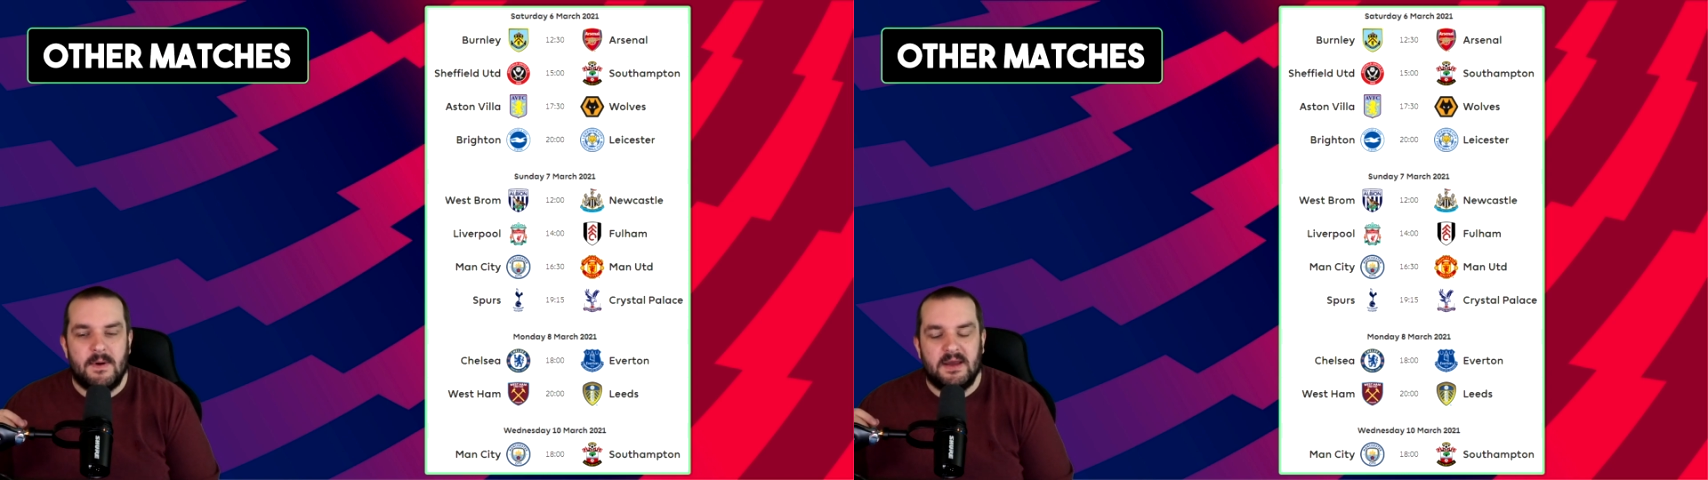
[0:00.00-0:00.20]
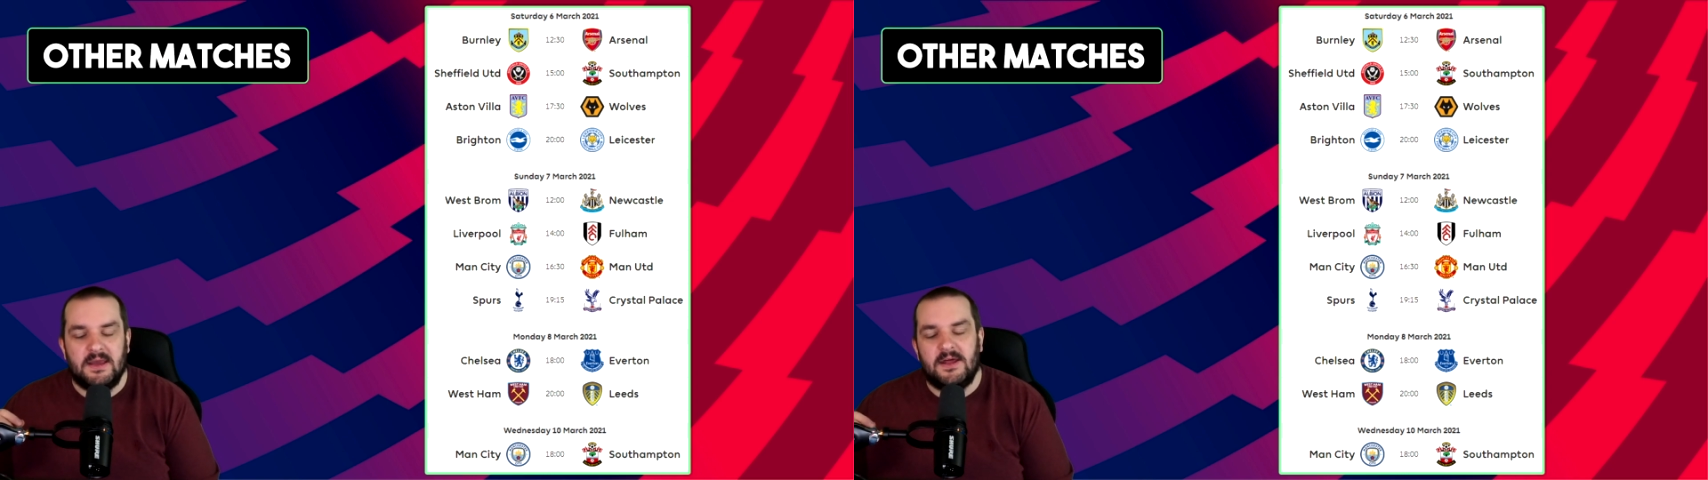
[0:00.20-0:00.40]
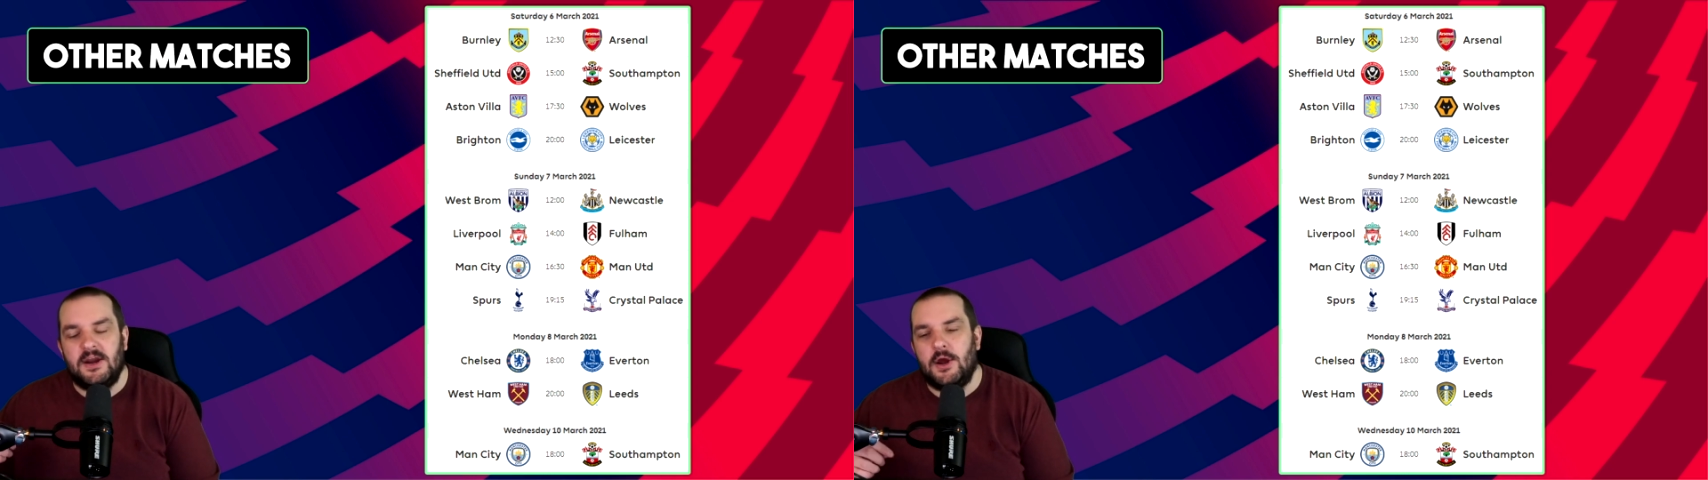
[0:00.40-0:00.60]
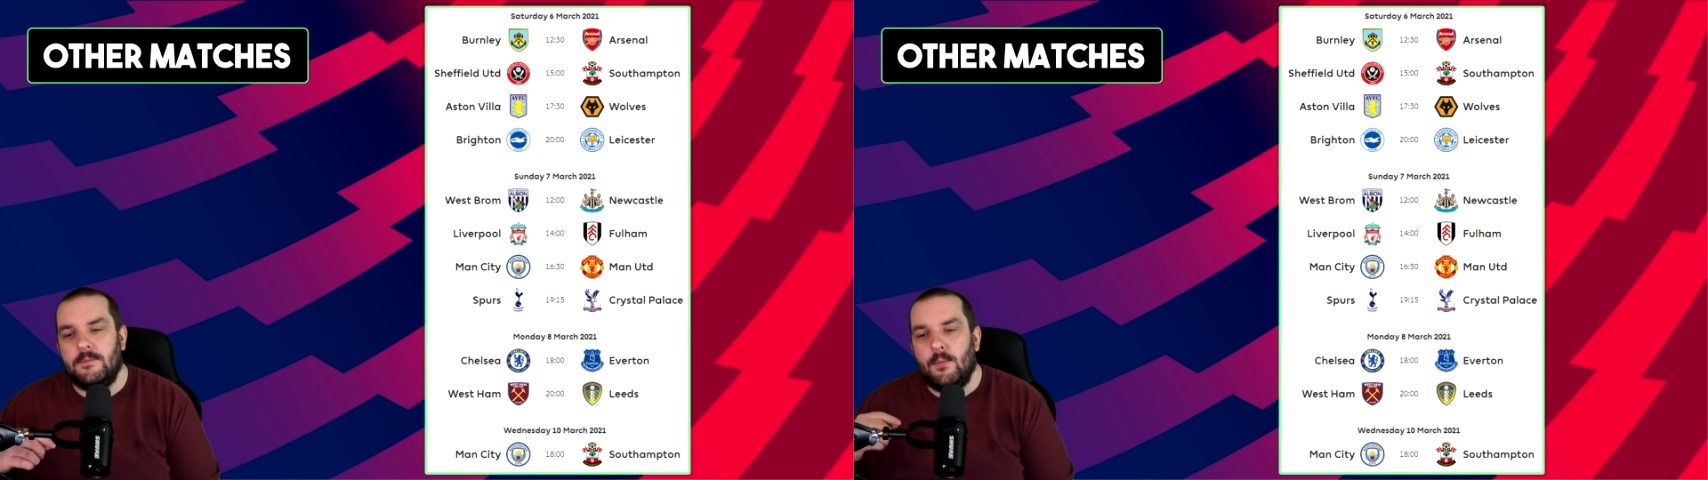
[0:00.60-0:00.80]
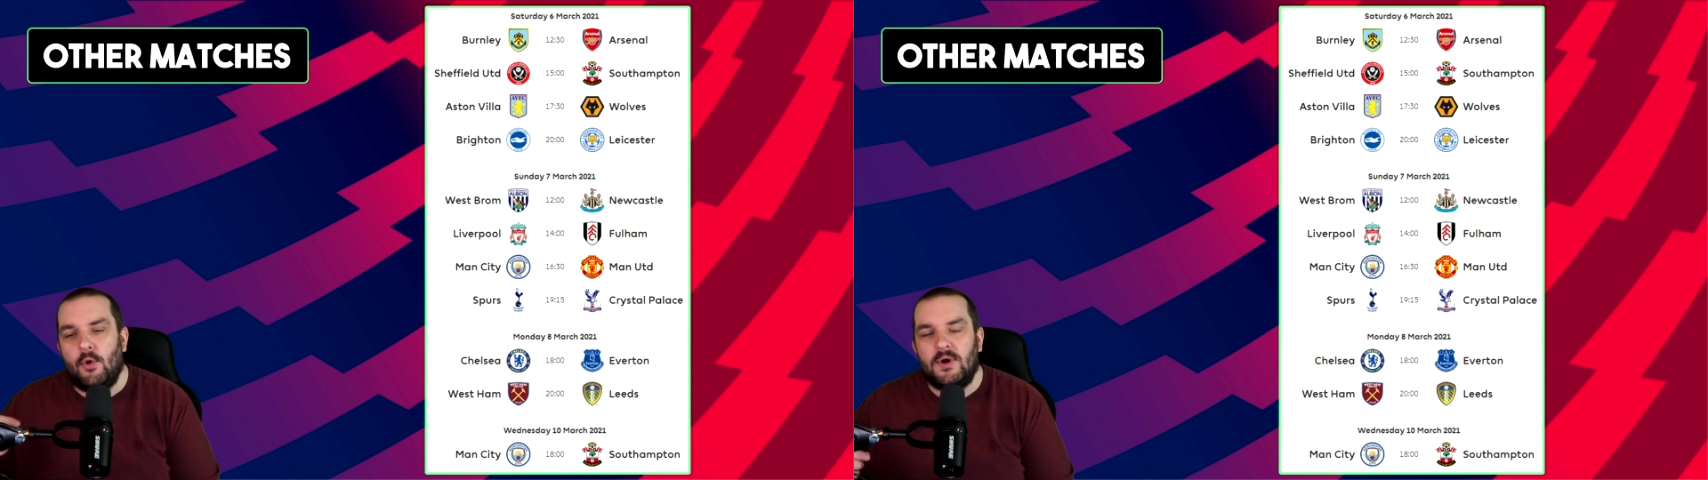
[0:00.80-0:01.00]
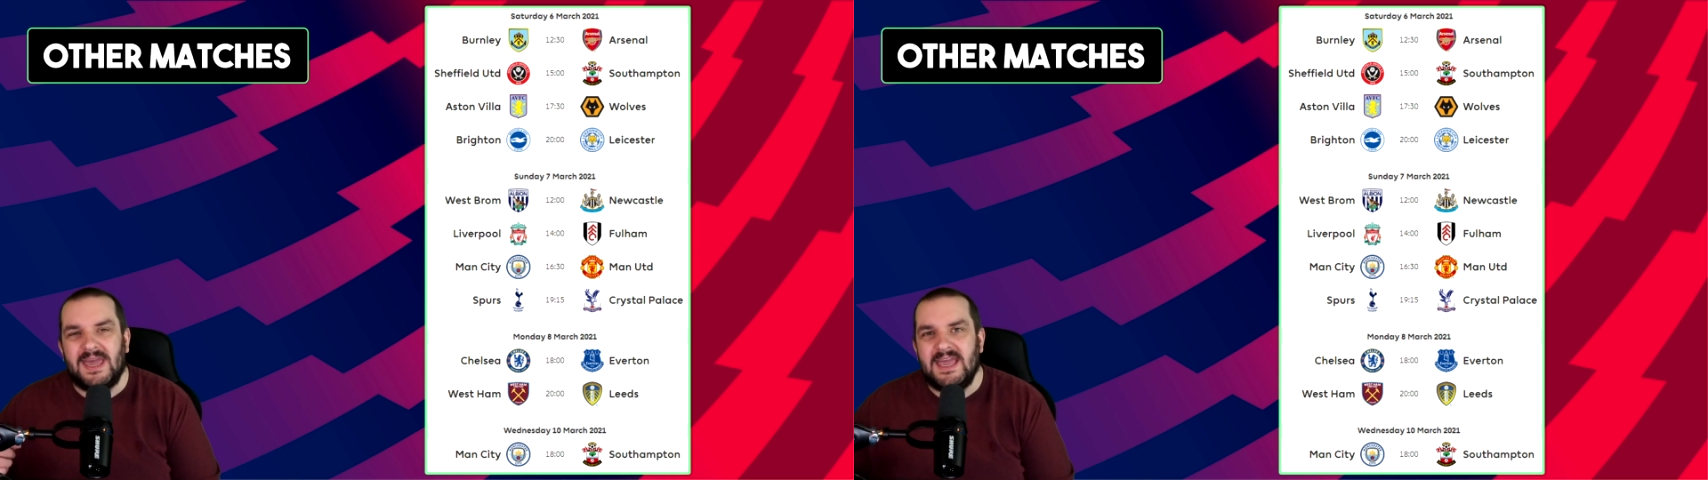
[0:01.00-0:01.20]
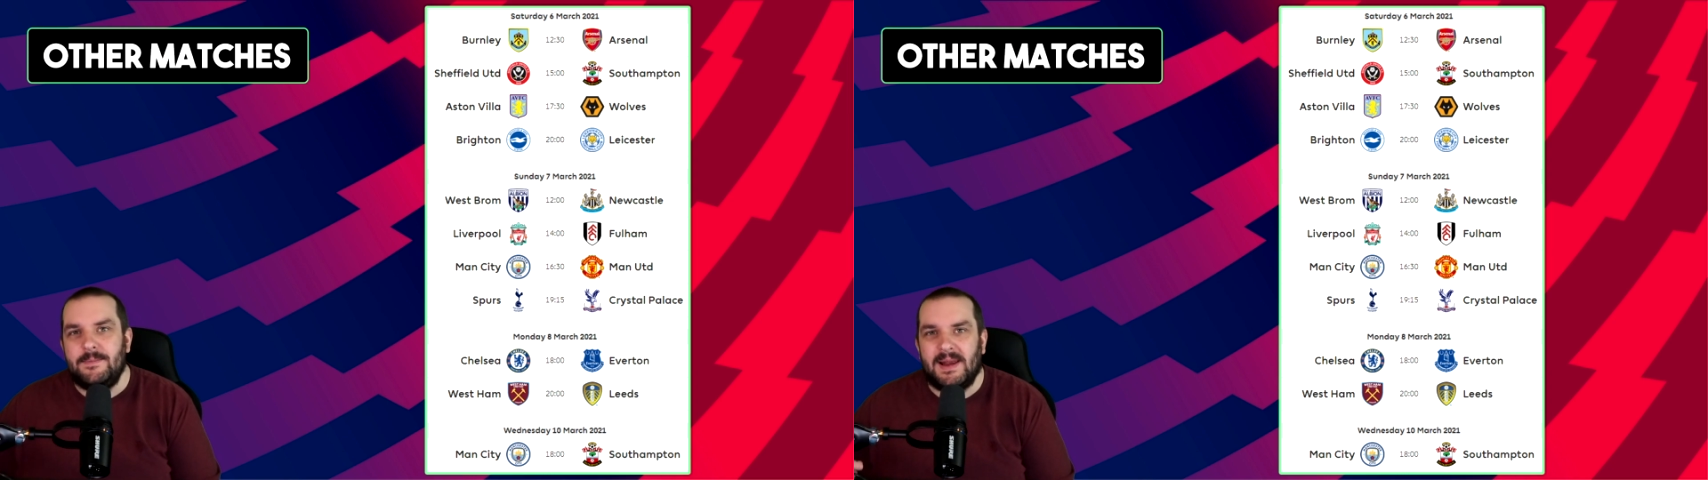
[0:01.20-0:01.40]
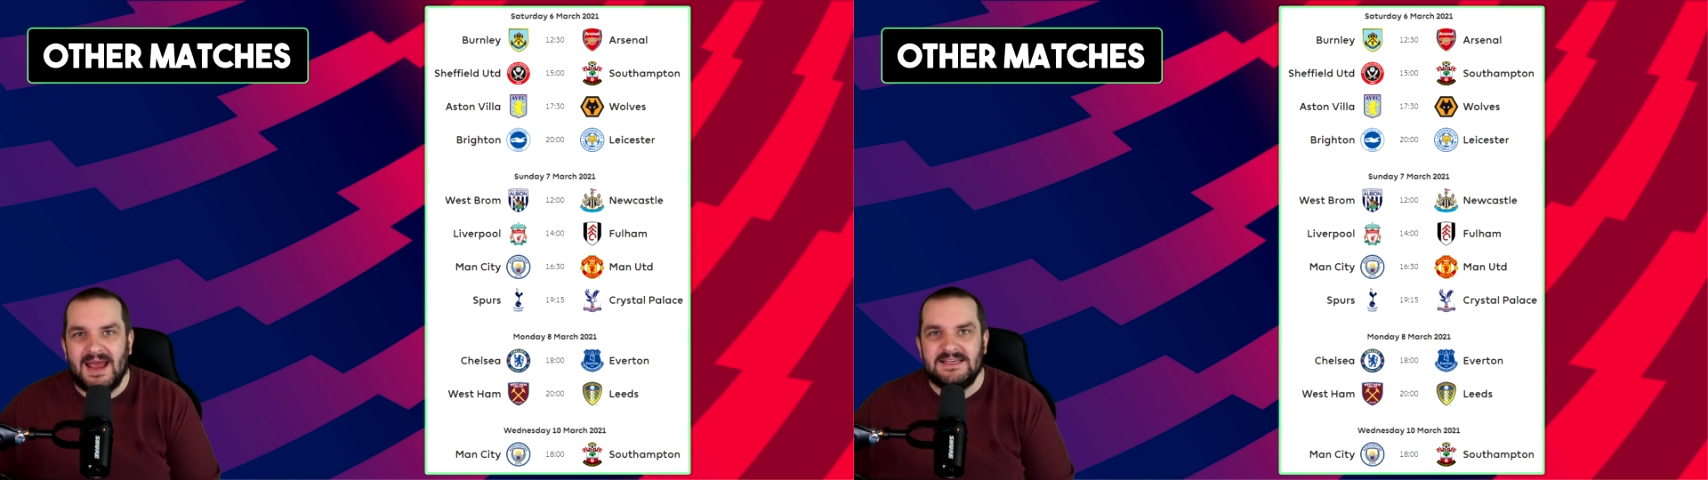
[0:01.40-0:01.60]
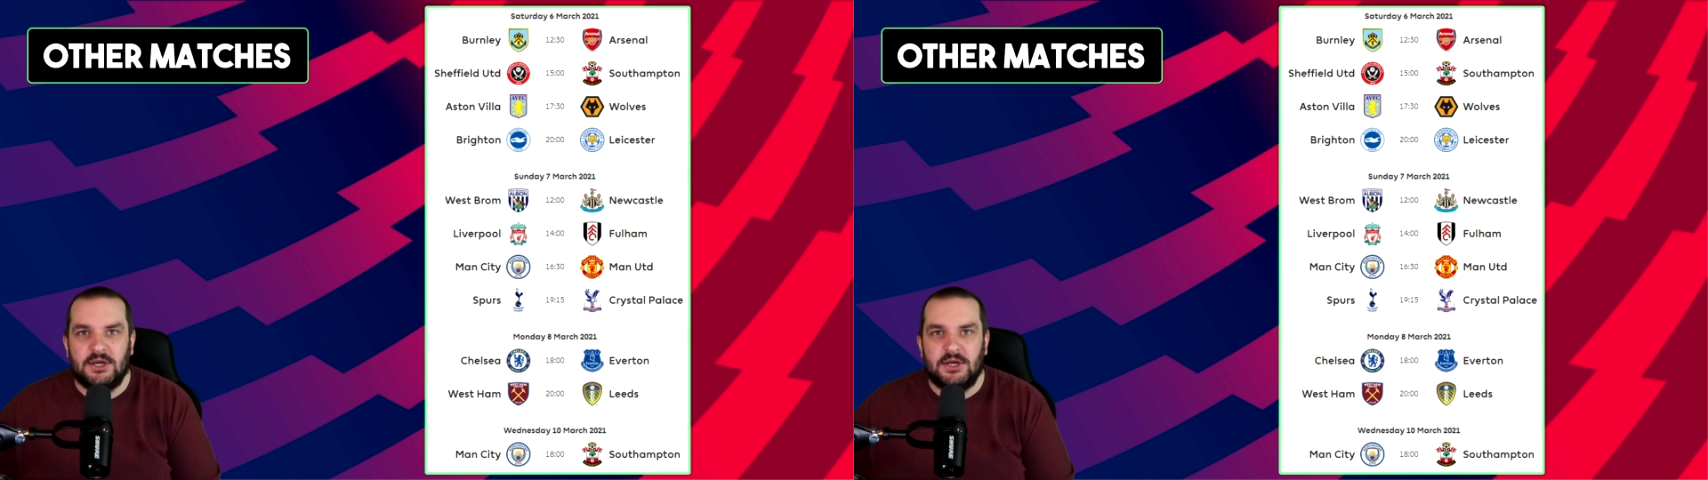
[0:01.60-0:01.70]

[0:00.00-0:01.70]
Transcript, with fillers: I don't know, more key players